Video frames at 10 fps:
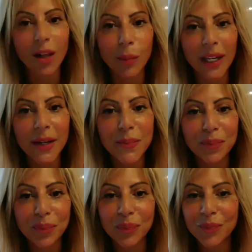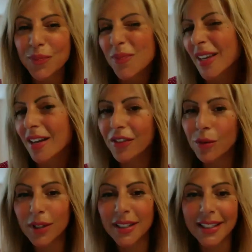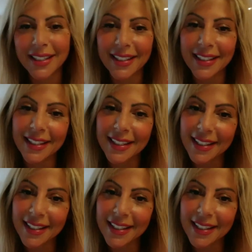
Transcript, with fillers: would be? that could um, hopefully be